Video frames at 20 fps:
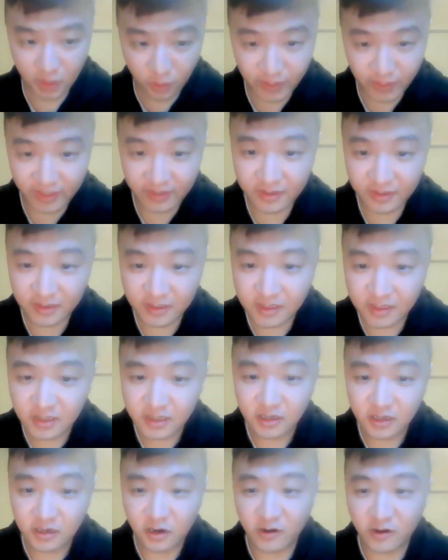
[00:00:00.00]
Okay.
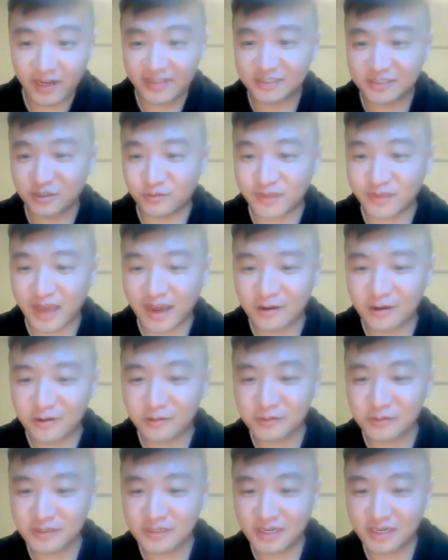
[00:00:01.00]
All right. So
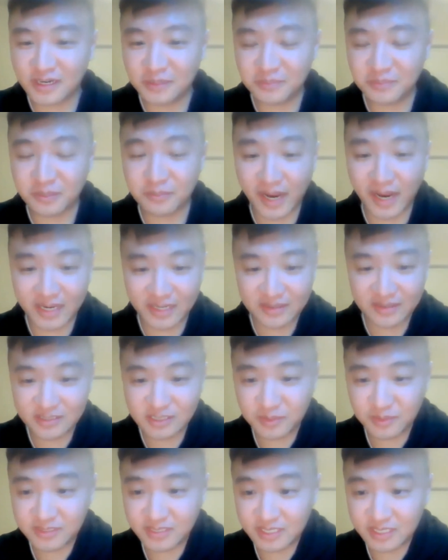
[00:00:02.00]
now combining
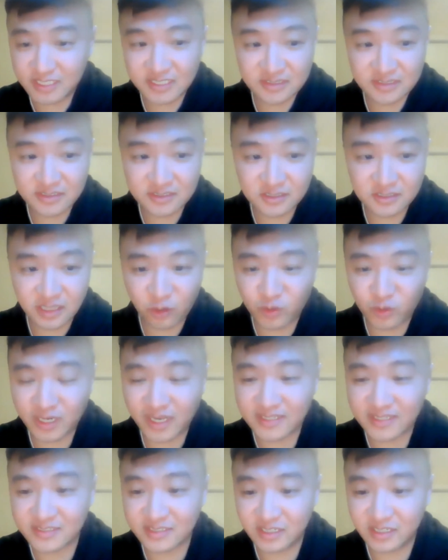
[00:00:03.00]
these percentages, like when
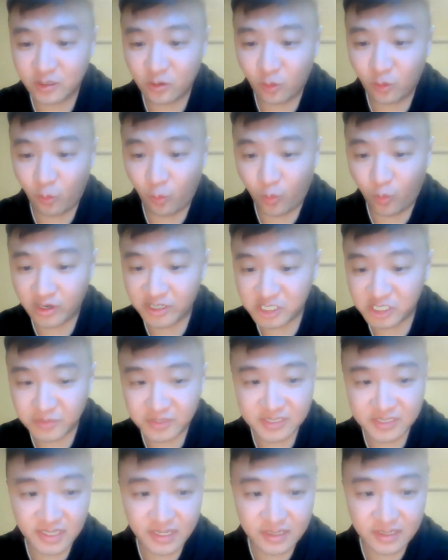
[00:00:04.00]
I see
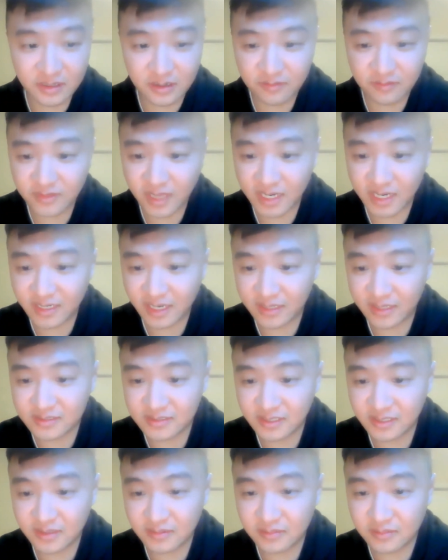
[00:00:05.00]
100% of
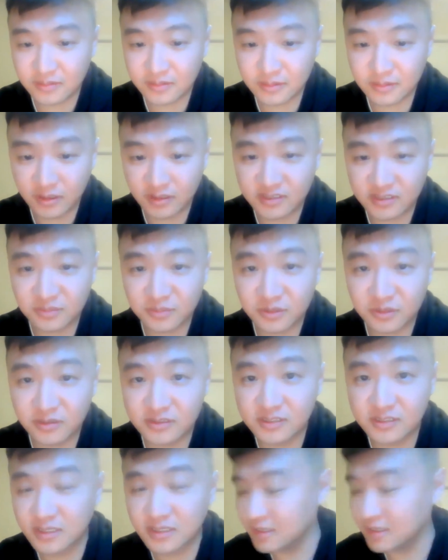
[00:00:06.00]
99-cent
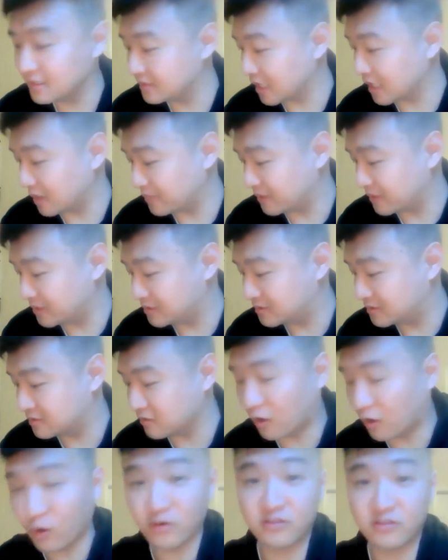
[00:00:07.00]
customers, that
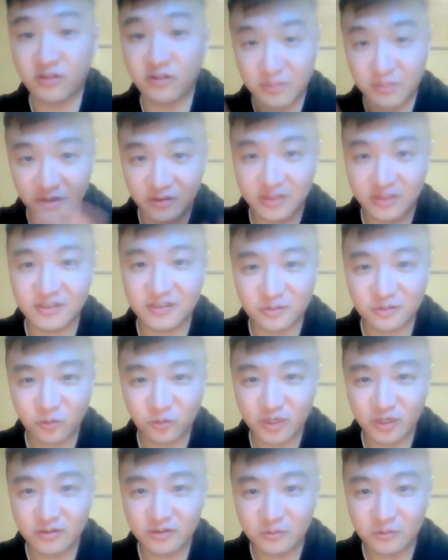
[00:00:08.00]
means all 30 million
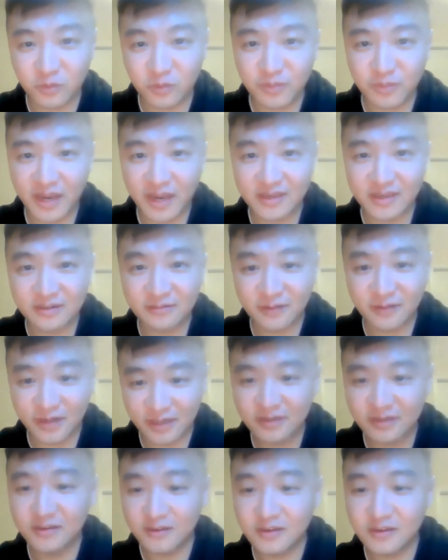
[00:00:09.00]
would buy it, right?
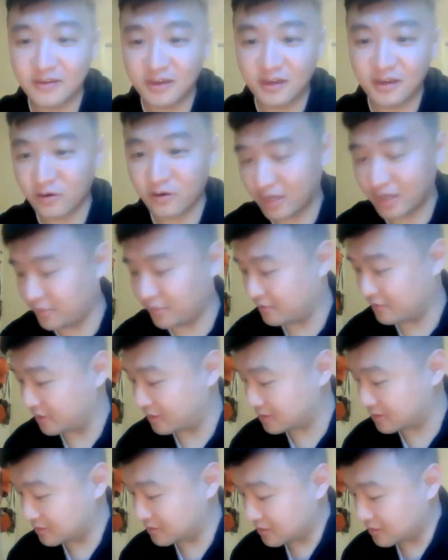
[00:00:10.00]
Okay,
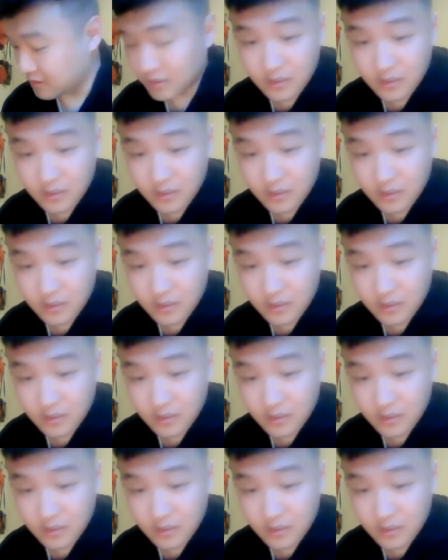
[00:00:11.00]
perfect.